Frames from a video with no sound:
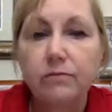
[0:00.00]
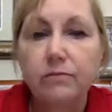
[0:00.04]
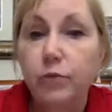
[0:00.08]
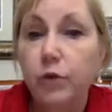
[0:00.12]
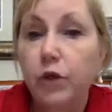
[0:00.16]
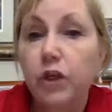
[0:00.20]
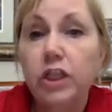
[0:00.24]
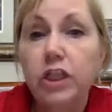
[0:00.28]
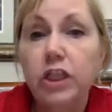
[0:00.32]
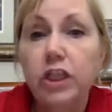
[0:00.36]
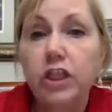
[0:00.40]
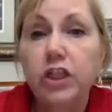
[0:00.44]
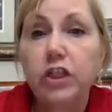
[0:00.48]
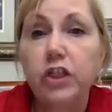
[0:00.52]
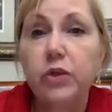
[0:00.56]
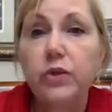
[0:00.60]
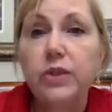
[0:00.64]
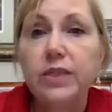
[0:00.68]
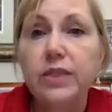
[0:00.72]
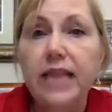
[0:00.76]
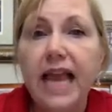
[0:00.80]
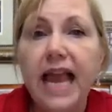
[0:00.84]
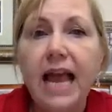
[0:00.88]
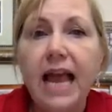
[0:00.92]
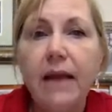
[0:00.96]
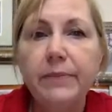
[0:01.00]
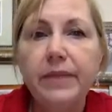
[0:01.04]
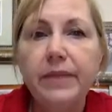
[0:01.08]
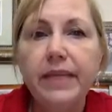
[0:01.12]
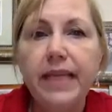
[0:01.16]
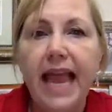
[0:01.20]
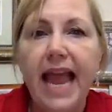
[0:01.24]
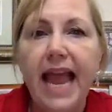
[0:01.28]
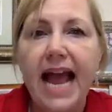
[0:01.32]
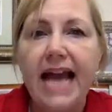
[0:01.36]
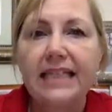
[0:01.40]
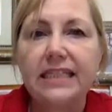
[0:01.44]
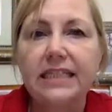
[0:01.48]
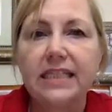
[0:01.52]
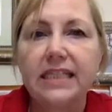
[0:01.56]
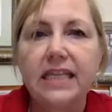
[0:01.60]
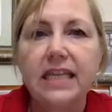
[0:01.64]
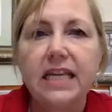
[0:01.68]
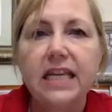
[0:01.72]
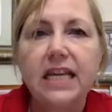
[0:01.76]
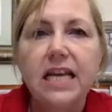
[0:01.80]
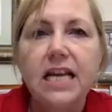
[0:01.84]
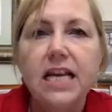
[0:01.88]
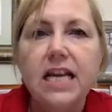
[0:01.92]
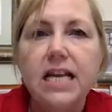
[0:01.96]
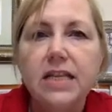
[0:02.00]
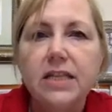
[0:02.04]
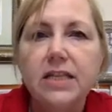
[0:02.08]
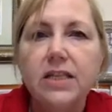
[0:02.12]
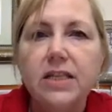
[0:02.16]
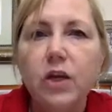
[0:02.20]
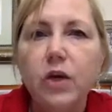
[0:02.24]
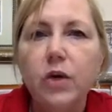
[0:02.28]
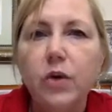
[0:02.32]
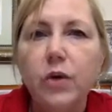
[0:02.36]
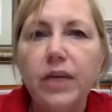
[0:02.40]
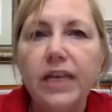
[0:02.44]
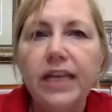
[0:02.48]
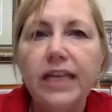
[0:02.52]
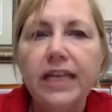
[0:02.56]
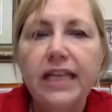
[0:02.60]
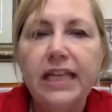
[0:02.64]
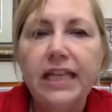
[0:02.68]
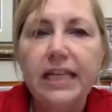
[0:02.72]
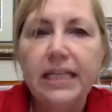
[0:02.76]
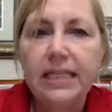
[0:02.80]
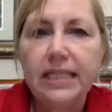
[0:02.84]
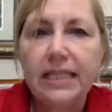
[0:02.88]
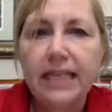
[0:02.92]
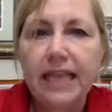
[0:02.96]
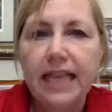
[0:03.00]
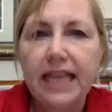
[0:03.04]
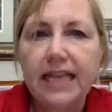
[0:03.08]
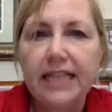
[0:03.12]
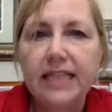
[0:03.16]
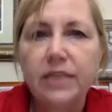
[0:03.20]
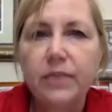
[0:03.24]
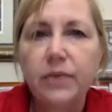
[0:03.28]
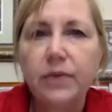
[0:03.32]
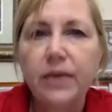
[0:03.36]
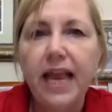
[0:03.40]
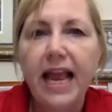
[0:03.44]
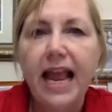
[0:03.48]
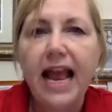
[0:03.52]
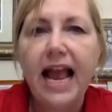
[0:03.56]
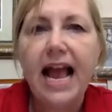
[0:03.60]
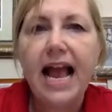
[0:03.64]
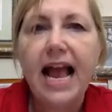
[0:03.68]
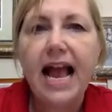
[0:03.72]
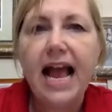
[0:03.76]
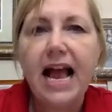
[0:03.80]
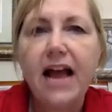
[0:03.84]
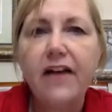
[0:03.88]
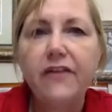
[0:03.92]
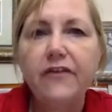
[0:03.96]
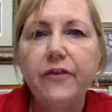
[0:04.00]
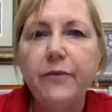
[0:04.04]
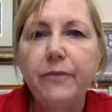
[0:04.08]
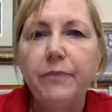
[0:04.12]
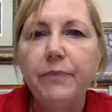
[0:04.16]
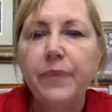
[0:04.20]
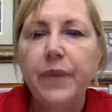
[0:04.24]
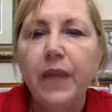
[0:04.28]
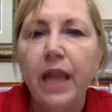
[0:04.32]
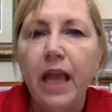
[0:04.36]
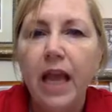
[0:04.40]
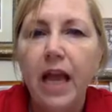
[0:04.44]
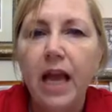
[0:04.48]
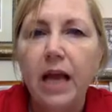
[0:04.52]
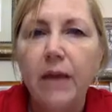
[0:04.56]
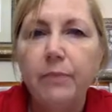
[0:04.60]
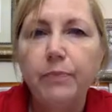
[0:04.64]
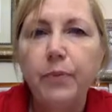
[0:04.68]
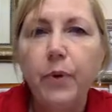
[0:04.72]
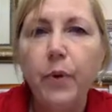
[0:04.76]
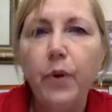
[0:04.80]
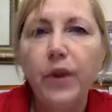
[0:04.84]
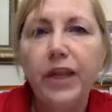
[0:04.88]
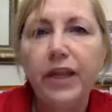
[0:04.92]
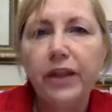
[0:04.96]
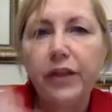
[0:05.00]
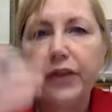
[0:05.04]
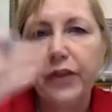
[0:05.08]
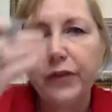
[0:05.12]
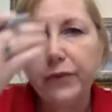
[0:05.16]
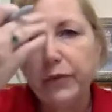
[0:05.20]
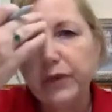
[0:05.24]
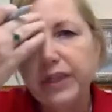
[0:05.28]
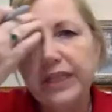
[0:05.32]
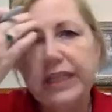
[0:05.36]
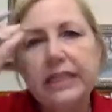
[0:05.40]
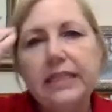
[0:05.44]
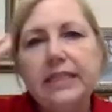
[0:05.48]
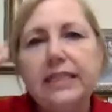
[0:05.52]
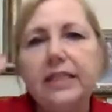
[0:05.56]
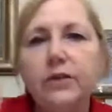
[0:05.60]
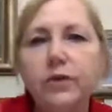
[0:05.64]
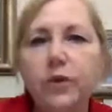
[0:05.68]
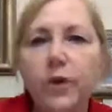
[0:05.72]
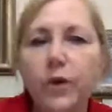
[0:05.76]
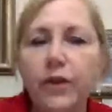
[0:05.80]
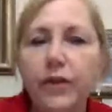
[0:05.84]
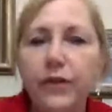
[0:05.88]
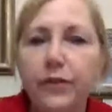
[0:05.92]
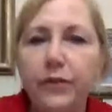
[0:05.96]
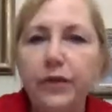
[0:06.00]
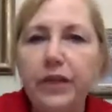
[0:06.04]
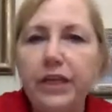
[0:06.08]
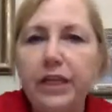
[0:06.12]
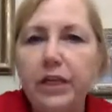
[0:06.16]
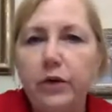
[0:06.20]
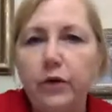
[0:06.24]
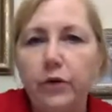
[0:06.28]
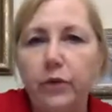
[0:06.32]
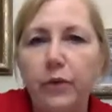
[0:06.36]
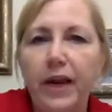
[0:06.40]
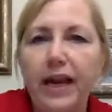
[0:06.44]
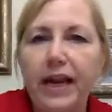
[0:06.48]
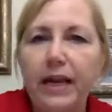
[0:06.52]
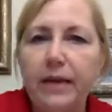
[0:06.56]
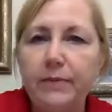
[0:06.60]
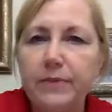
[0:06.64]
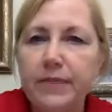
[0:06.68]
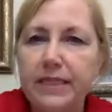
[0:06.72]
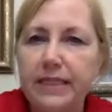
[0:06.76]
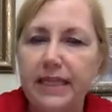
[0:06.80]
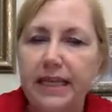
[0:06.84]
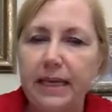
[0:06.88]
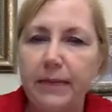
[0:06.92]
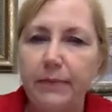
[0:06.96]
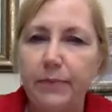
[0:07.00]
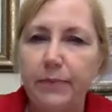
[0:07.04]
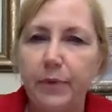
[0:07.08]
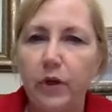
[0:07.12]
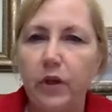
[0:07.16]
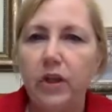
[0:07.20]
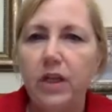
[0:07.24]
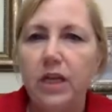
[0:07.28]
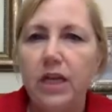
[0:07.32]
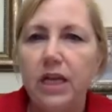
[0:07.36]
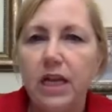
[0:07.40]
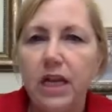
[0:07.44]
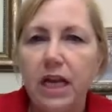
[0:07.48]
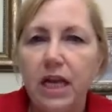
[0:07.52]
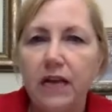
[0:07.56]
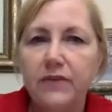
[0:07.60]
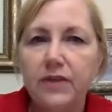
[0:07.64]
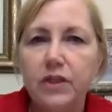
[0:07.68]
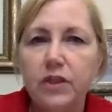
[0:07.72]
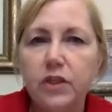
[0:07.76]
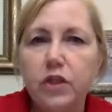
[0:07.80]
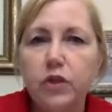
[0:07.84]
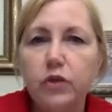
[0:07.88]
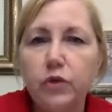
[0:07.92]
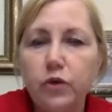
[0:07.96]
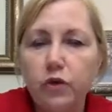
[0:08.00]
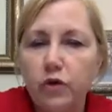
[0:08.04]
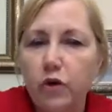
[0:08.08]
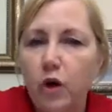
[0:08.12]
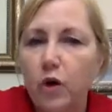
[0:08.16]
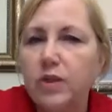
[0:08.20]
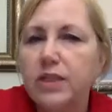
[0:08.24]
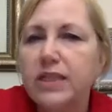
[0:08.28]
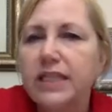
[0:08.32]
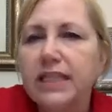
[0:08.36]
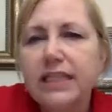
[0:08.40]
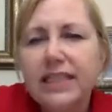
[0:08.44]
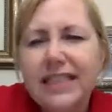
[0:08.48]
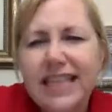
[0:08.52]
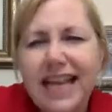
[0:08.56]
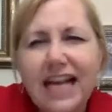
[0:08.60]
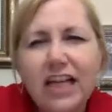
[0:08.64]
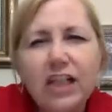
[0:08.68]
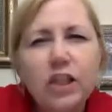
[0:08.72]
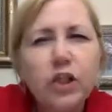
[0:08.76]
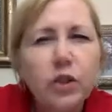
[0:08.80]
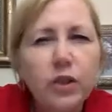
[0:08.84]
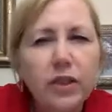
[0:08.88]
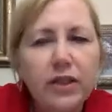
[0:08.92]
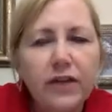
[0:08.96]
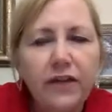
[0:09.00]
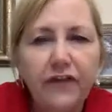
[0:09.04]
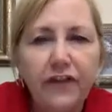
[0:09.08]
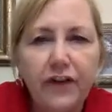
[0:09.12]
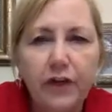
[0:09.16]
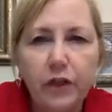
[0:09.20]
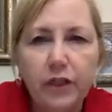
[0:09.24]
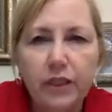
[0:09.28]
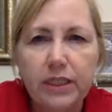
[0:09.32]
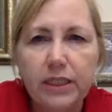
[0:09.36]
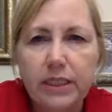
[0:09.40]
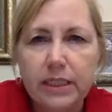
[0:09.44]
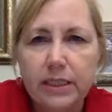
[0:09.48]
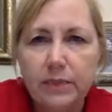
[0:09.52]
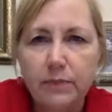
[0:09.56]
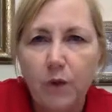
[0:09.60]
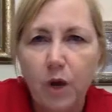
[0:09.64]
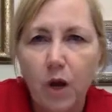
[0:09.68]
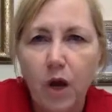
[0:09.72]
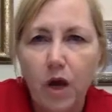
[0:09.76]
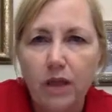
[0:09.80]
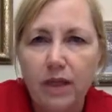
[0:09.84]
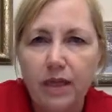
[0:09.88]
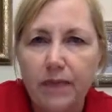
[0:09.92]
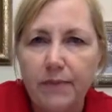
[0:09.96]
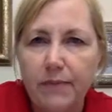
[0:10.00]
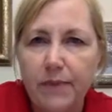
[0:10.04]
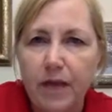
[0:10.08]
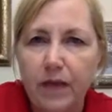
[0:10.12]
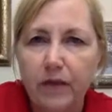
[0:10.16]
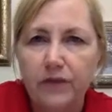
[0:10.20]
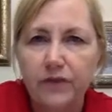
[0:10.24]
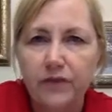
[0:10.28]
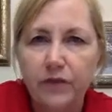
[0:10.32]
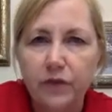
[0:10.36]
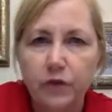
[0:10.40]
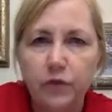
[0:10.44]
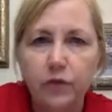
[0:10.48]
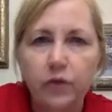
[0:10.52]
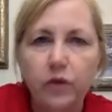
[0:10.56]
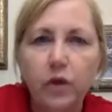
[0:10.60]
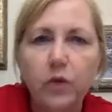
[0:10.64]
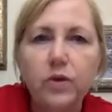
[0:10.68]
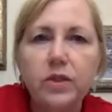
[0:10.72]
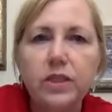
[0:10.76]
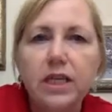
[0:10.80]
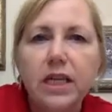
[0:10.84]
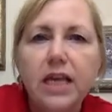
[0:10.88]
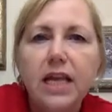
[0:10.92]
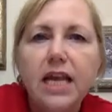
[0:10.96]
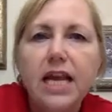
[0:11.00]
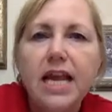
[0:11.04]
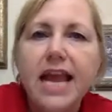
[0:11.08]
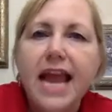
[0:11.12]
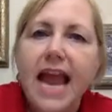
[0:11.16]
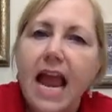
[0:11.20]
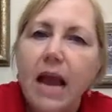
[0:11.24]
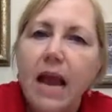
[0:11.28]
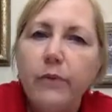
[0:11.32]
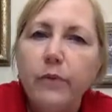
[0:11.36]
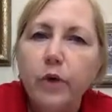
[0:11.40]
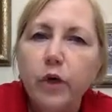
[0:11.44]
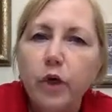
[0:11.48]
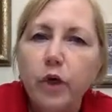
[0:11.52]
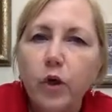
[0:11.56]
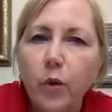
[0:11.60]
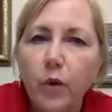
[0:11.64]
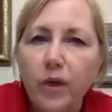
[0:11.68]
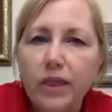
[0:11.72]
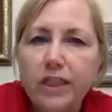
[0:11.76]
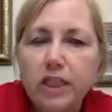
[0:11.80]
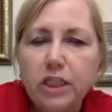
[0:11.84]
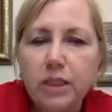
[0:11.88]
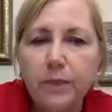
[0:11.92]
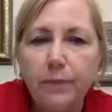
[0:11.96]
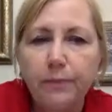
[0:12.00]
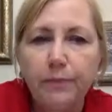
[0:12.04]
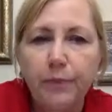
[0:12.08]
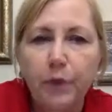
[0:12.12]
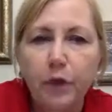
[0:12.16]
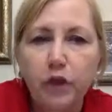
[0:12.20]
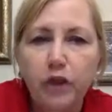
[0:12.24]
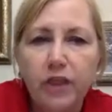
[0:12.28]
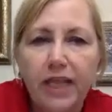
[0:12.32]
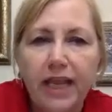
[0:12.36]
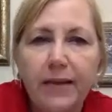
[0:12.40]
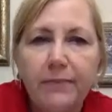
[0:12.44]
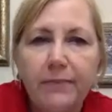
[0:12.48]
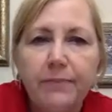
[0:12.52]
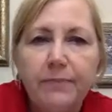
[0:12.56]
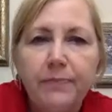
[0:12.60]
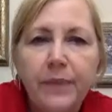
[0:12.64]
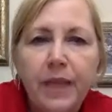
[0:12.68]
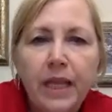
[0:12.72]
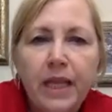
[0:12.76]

We're going to use MCAT. So in this case, we have a 0.303 gram sample of sucrose. That's actually a fairly small amount of sucrose, and we're going to burn it.